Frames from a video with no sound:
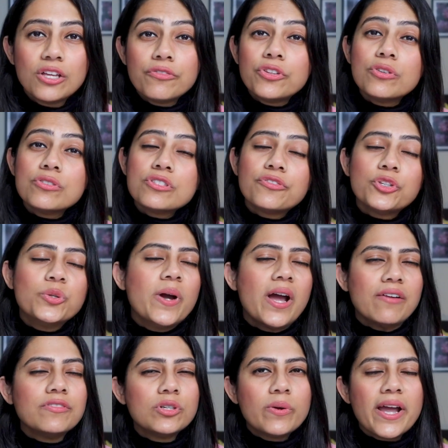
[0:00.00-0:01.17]
For those of you who
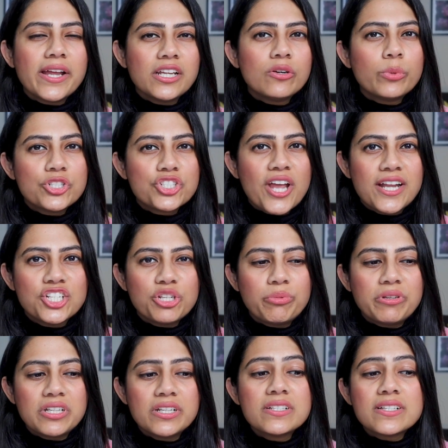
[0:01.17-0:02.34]
have no idea what
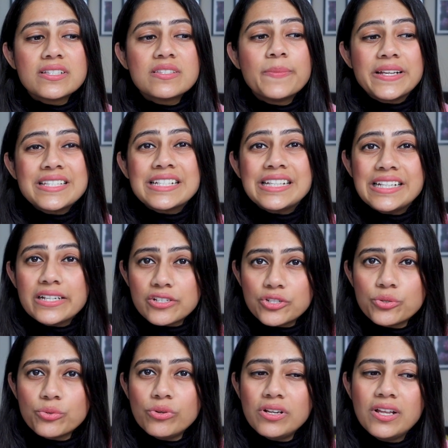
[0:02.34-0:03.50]
ChatGPT is, it's basically a
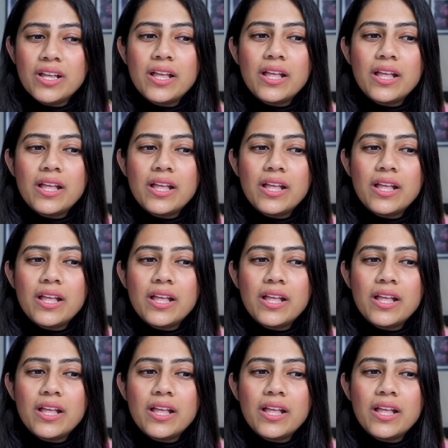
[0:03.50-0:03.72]
tool